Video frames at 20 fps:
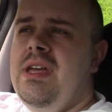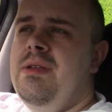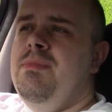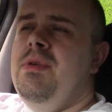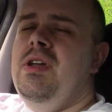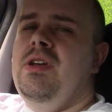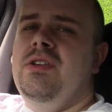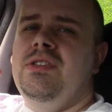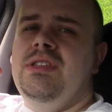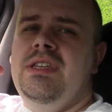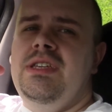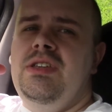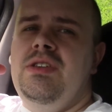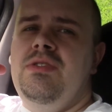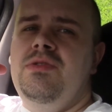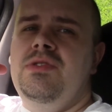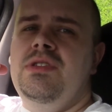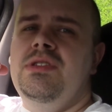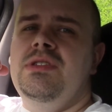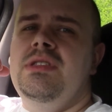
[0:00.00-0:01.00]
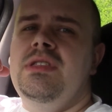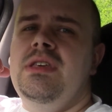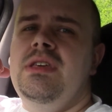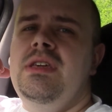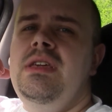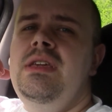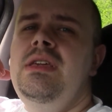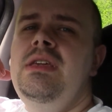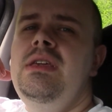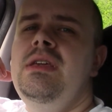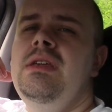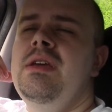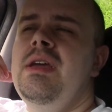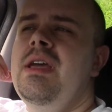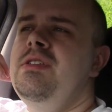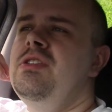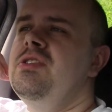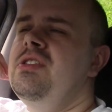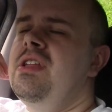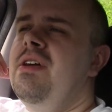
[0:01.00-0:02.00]
And because it
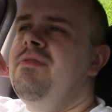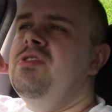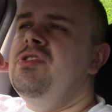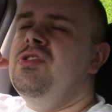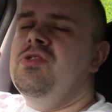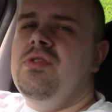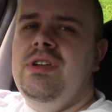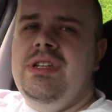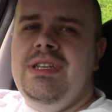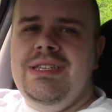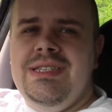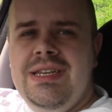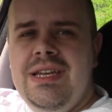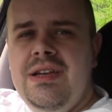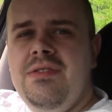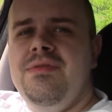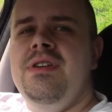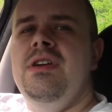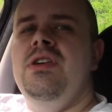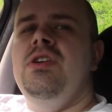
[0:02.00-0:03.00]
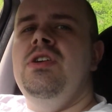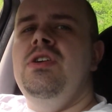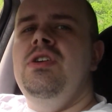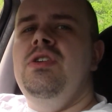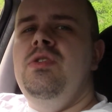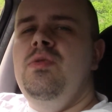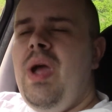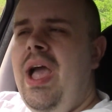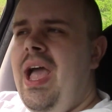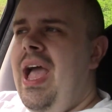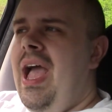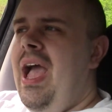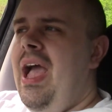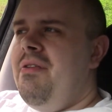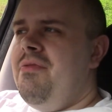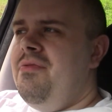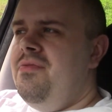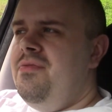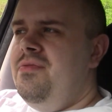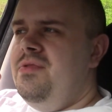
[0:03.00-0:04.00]
doesn't have a screen itself, you
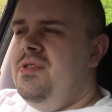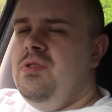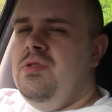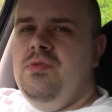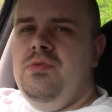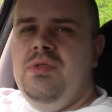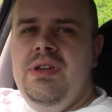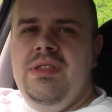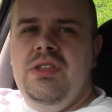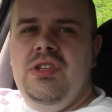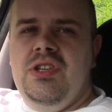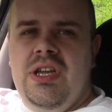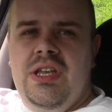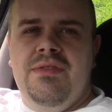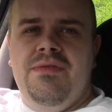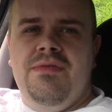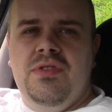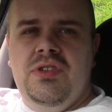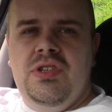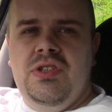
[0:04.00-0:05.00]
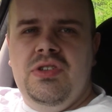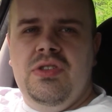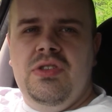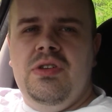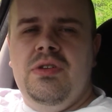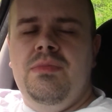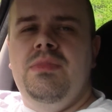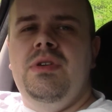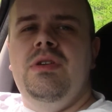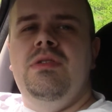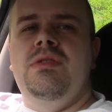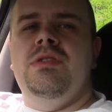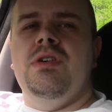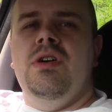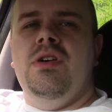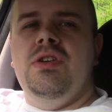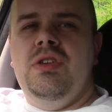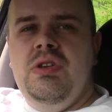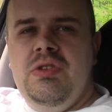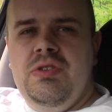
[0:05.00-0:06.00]
have to either check the footage on the computer
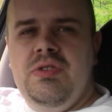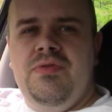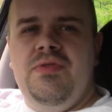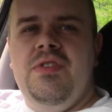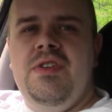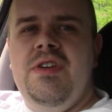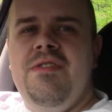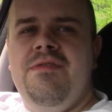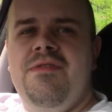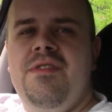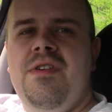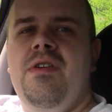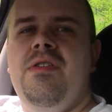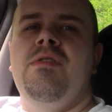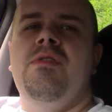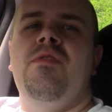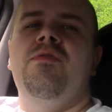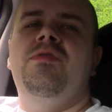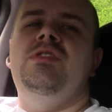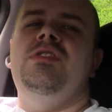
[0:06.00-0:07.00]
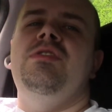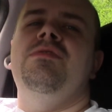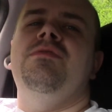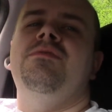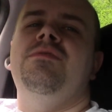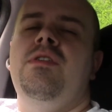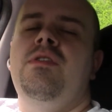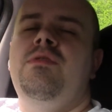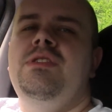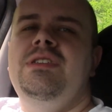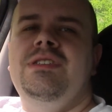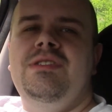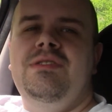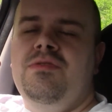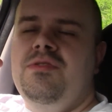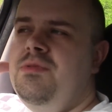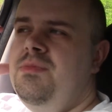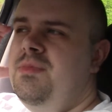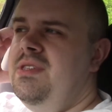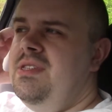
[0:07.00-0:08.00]
or use it through your phone. And obviously, your phone isn't
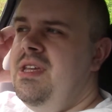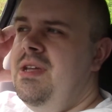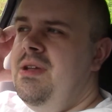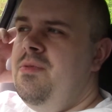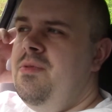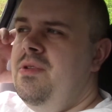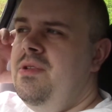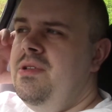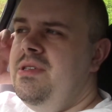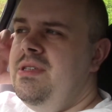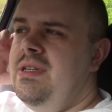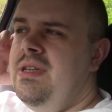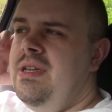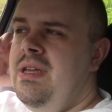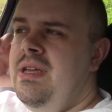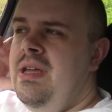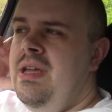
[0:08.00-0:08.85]
going to be the same quality.